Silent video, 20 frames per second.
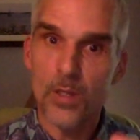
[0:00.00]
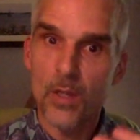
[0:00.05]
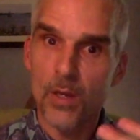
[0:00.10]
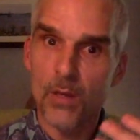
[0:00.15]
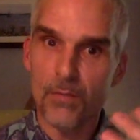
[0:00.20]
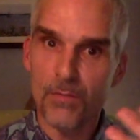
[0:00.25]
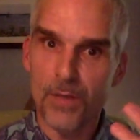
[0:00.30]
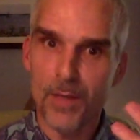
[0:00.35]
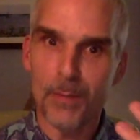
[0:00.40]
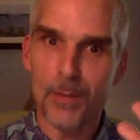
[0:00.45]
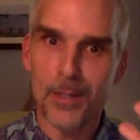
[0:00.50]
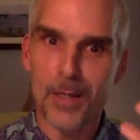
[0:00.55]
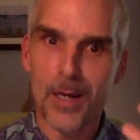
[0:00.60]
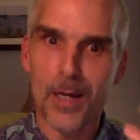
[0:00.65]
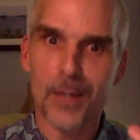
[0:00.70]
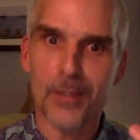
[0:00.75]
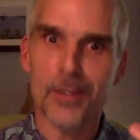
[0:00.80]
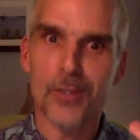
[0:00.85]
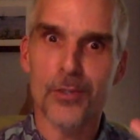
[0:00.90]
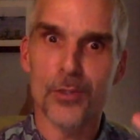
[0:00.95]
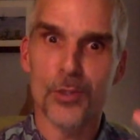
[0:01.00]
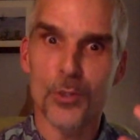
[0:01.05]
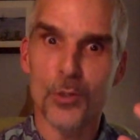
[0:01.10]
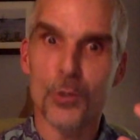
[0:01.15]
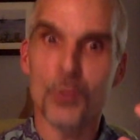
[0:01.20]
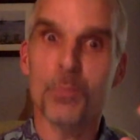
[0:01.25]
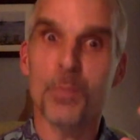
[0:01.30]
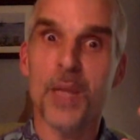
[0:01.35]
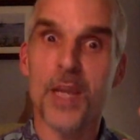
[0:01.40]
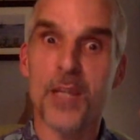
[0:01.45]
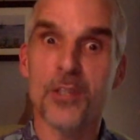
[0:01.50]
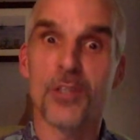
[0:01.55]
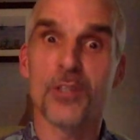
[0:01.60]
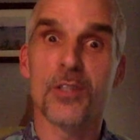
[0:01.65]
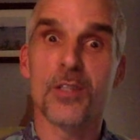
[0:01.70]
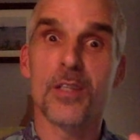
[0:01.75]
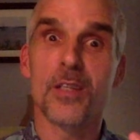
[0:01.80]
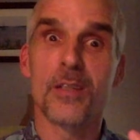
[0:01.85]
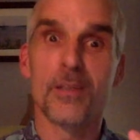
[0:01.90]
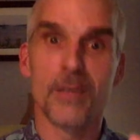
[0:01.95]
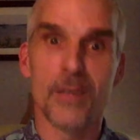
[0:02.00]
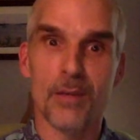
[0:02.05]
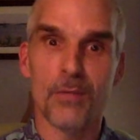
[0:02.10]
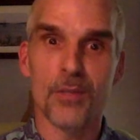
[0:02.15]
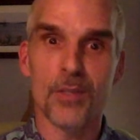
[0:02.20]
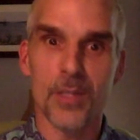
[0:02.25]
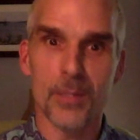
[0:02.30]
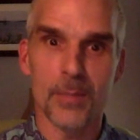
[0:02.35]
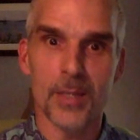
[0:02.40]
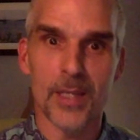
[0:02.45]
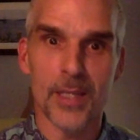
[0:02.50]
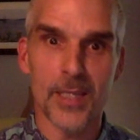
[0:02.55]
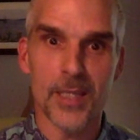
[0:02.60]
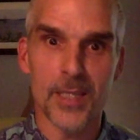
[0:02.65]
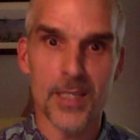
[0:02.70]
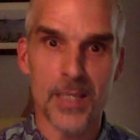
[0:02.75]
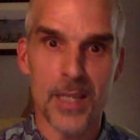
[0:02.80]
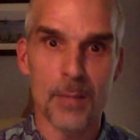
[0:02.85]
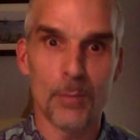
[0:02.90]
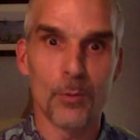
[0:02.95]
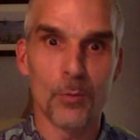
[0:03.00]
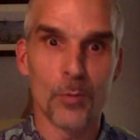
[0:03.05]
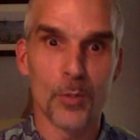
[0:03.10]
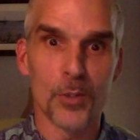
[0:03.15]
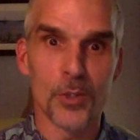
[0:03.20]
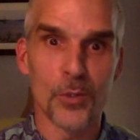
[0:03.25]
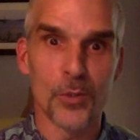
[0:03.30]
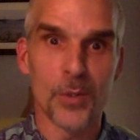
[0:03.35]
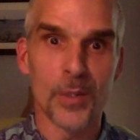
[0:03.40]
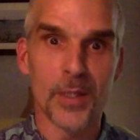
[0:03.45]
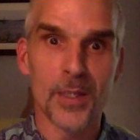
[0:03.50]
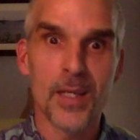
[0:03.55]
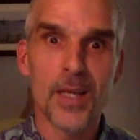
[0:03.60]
family doctors whose patients never seem to get disabled were doing,